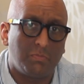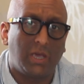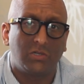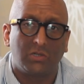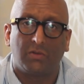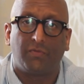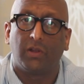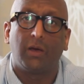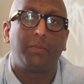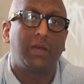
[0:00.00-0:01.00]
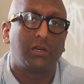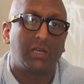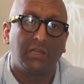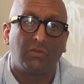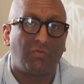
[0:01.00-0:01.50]
and pages to fill up, and
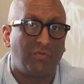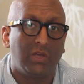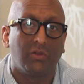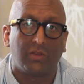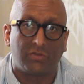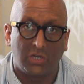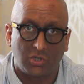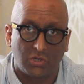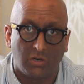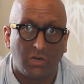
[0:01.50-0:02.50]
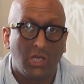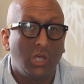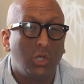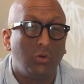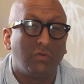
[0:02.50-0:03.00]
kids feel that they should.
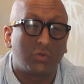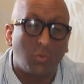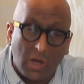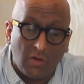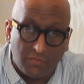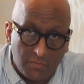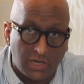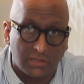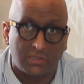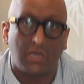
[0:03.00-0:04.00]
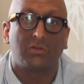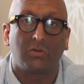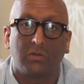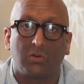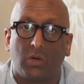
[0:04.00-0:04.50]
You have 12 minutes to answer
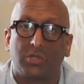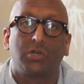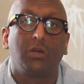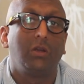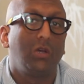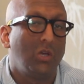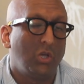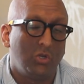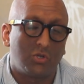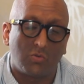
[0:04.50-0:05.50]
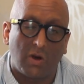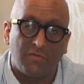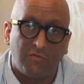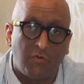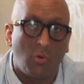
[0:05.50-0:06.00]
this question. You should write
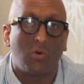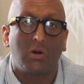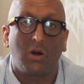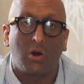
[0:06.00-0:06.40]
4